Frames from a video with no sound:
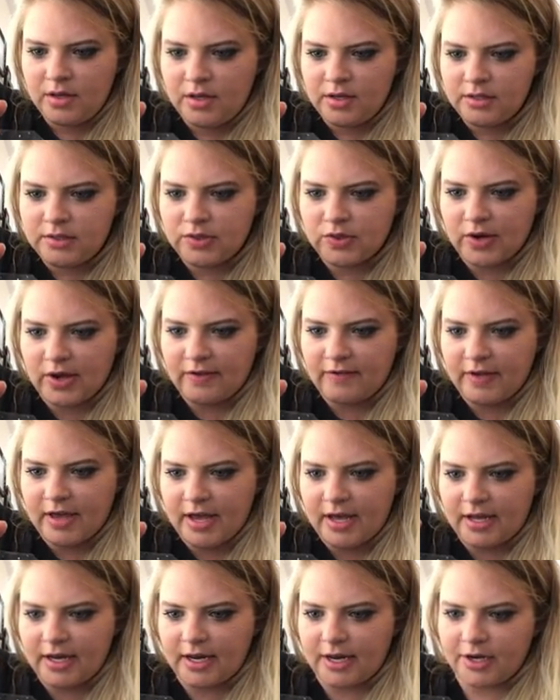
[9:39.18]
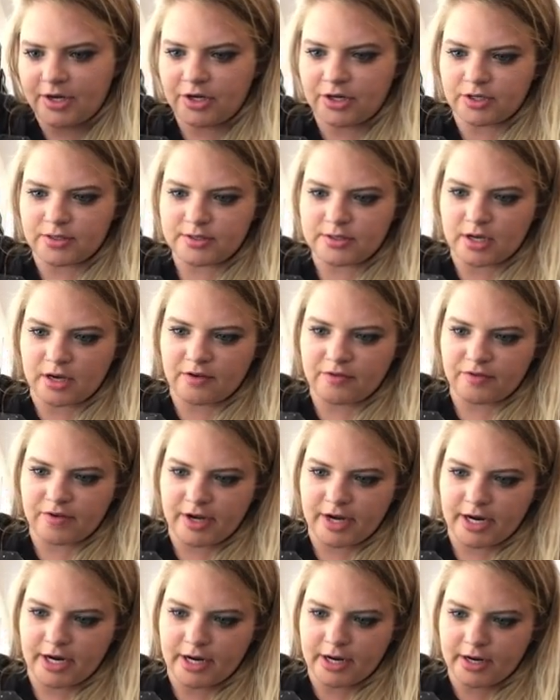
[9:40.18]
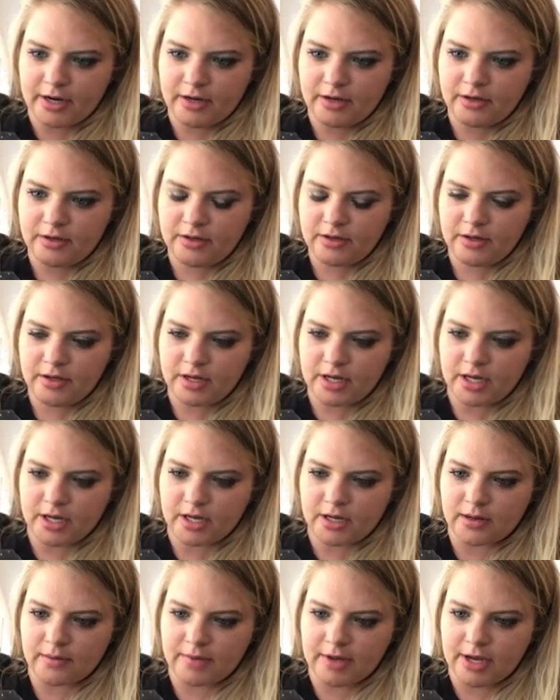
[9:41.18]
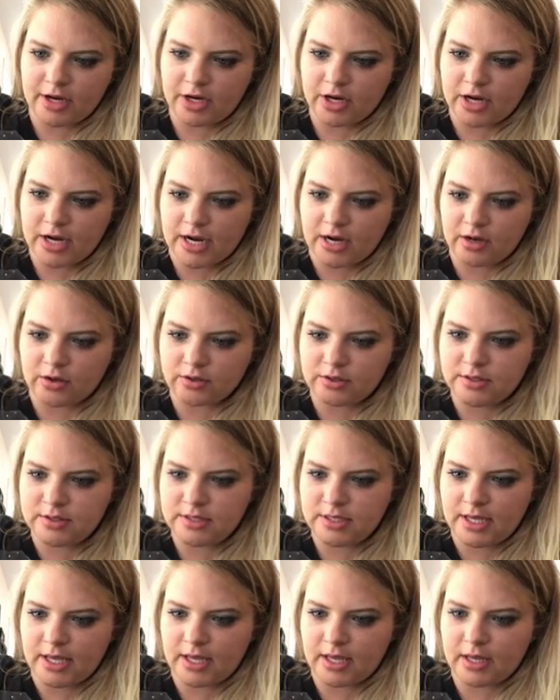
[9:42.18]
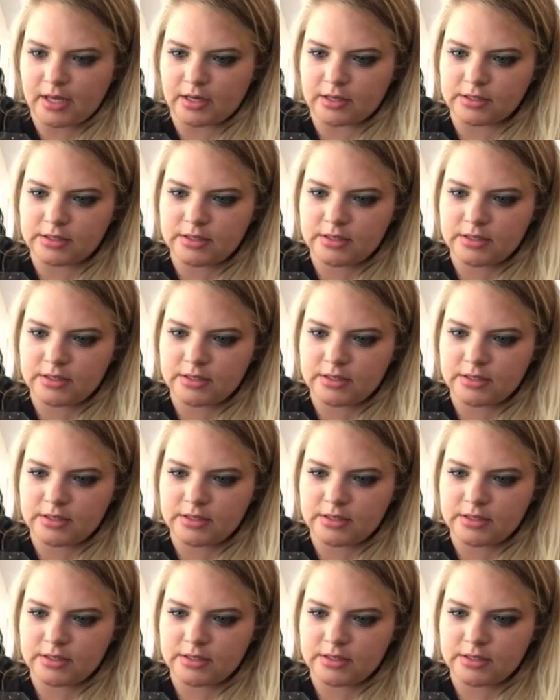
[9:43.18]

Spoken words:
so I've gotten on her software at her house, and